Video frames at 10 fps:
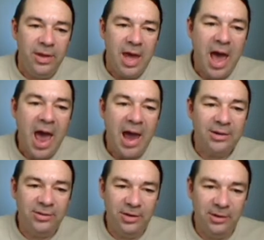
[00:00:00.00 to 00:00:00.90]
the
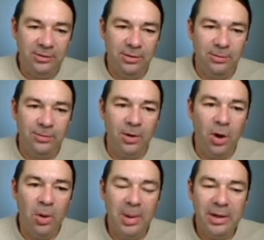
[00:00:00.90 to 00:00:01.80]
axes
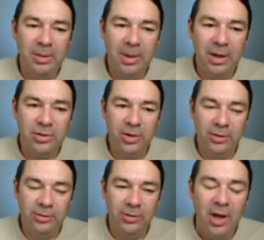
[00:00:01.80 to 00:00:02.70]
for all my
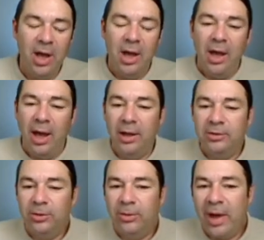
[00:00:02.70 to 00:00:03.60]
dimensions.
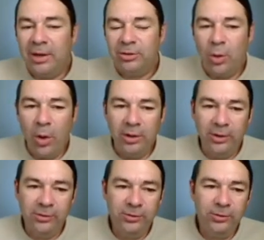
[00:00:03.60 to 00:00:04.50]
And so that's going
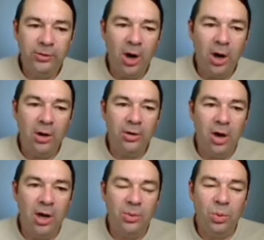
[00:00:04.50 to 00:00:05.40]
to start
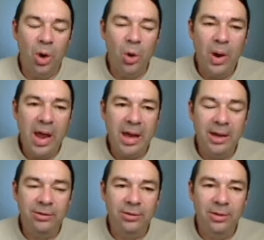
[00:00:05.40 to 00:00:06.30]
on row
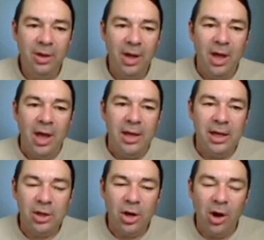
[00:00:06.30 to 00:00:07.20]
8
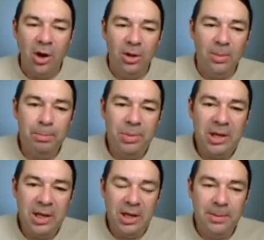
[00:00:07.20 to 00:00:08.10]
in column
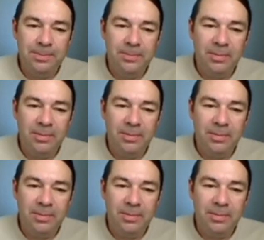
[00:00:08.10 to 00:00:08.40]
B,